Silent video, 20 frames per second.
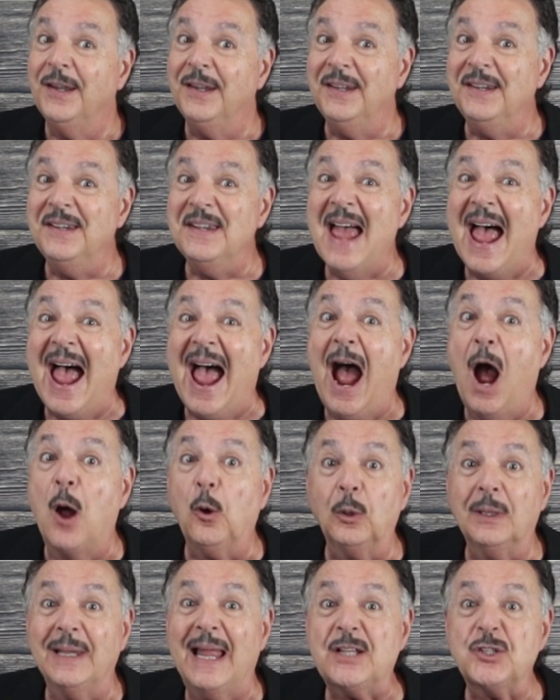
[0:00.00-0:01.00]
Now,
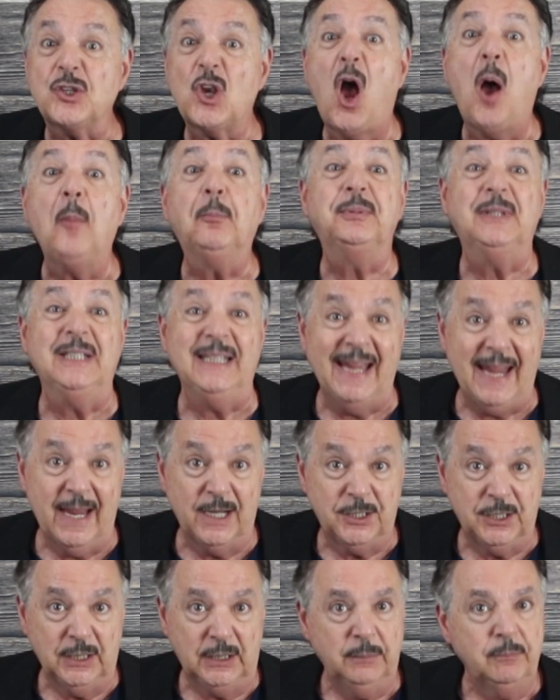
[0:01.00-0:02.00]
let's up the
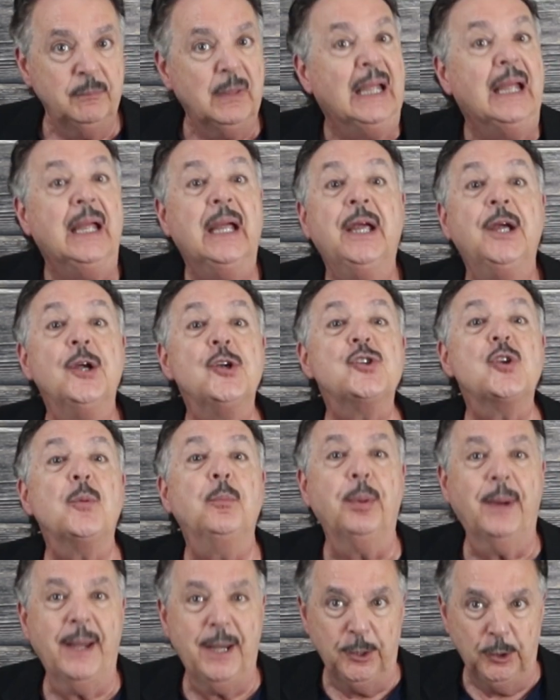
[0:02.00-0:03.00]
ante. Here's a
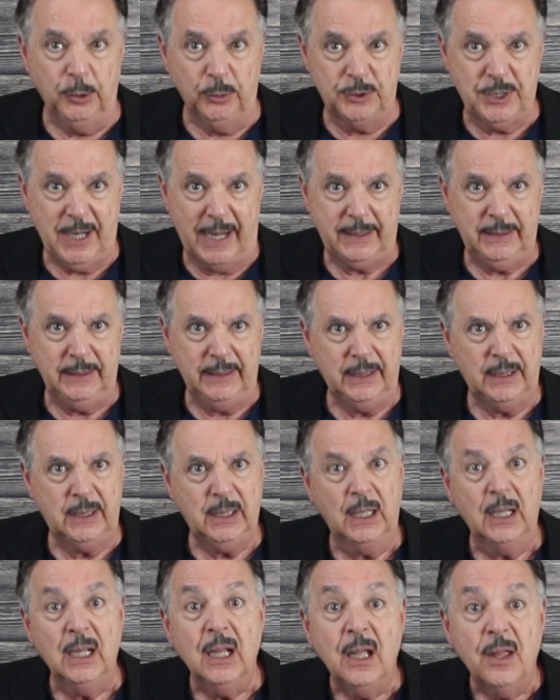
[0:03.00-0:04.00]
brand new
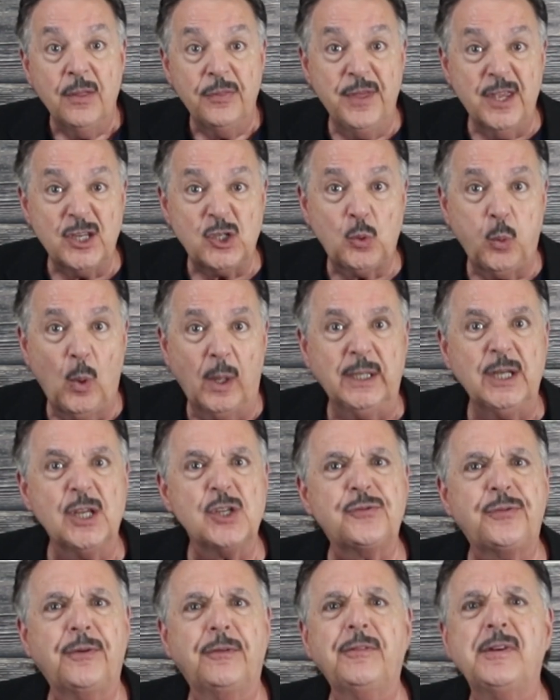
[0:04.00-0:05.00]
technique. This one is
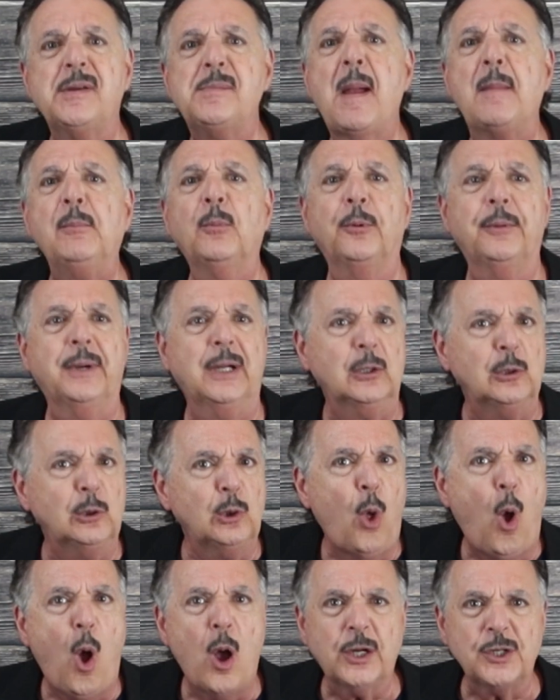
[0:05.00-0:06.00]
for remembering
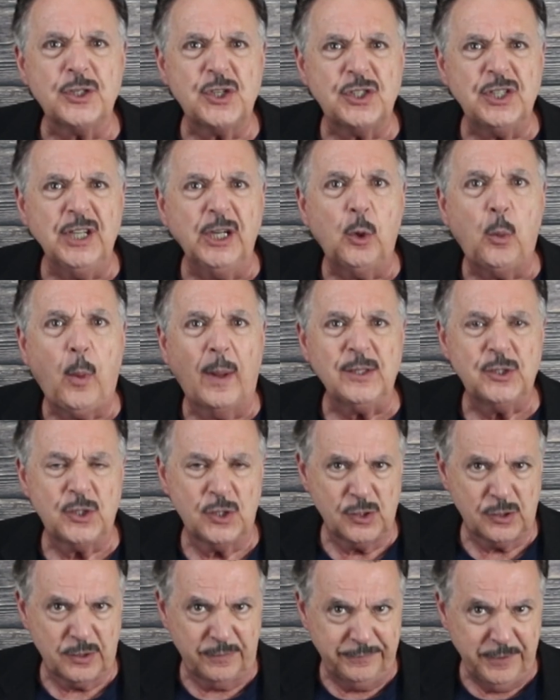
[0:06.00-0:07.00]
long
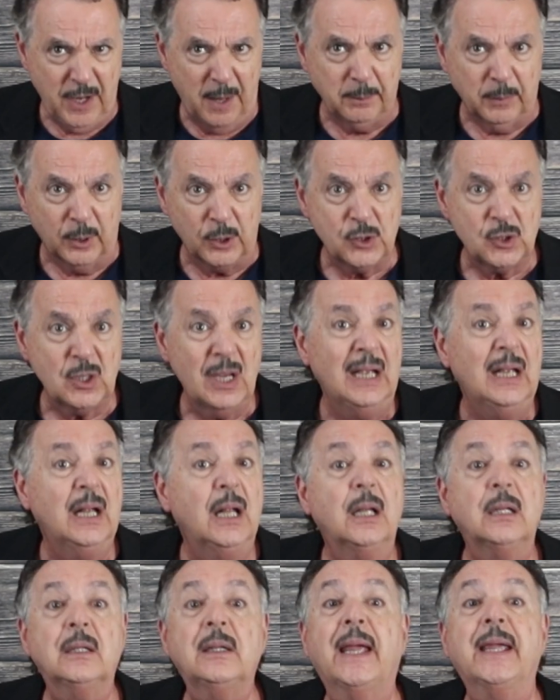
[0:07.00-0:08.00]
sequences of numbers
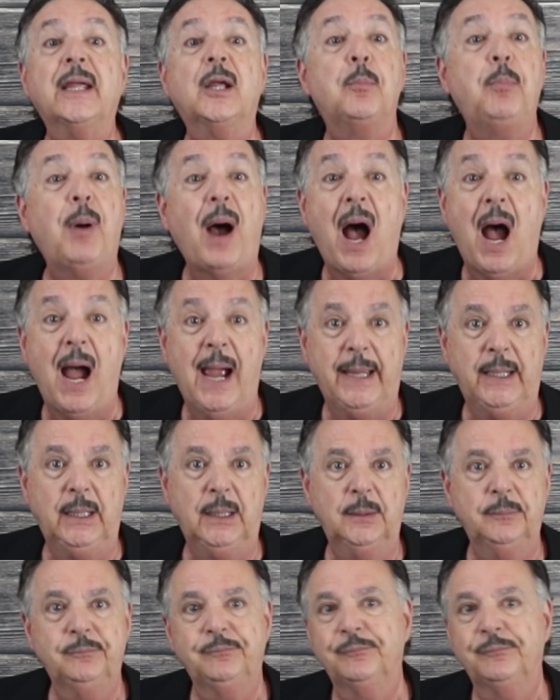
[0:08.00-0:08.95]
like pi.